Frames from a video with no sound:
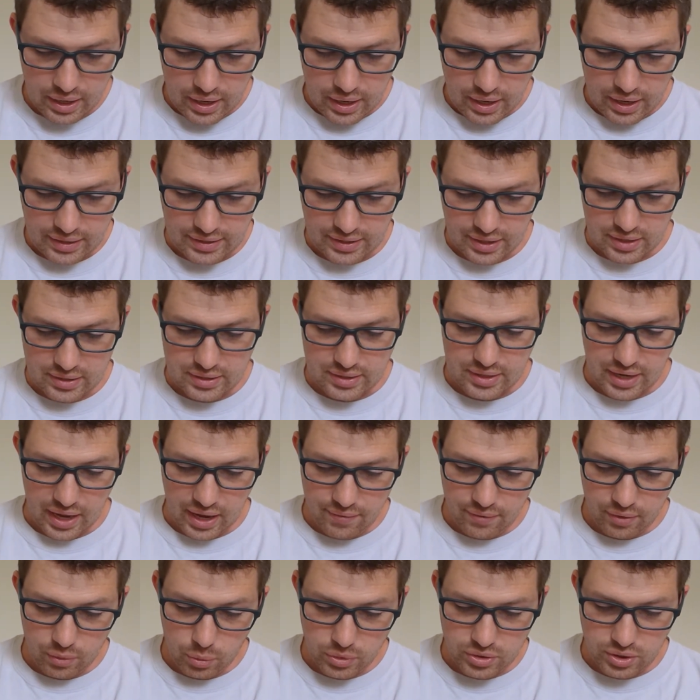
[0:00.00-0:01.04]
it says,
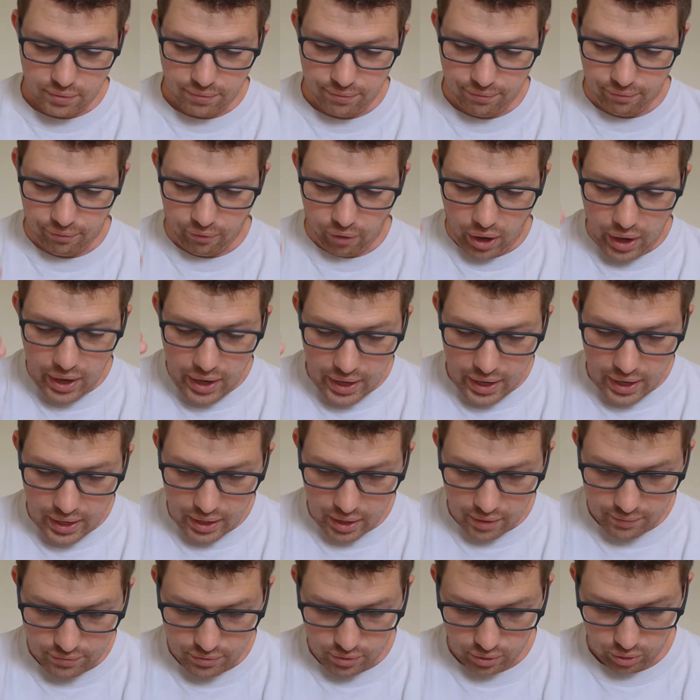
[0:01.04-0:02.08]
David was afraid
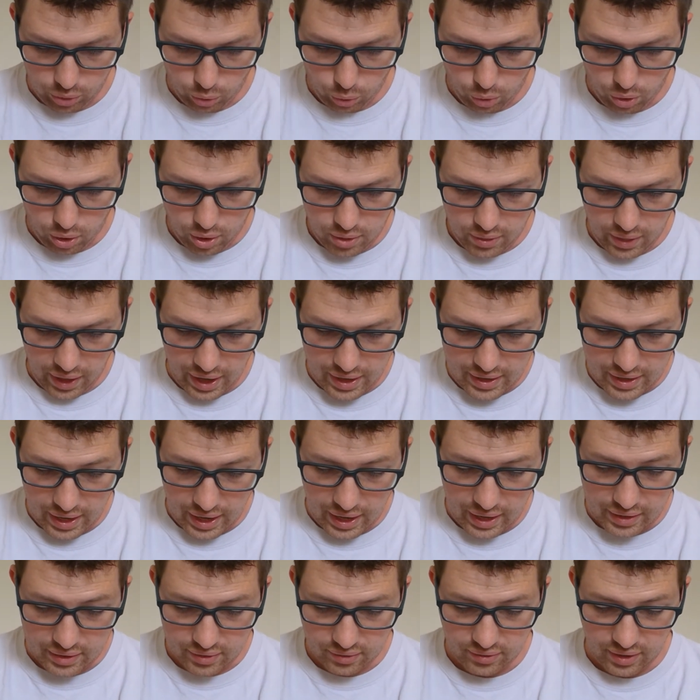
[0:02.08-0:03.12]
of the Lord that
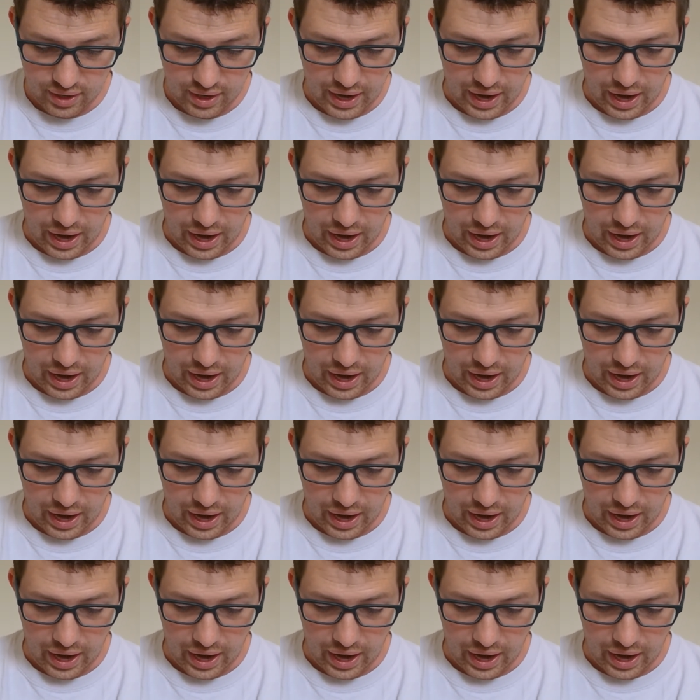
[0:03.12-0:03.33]
day and said,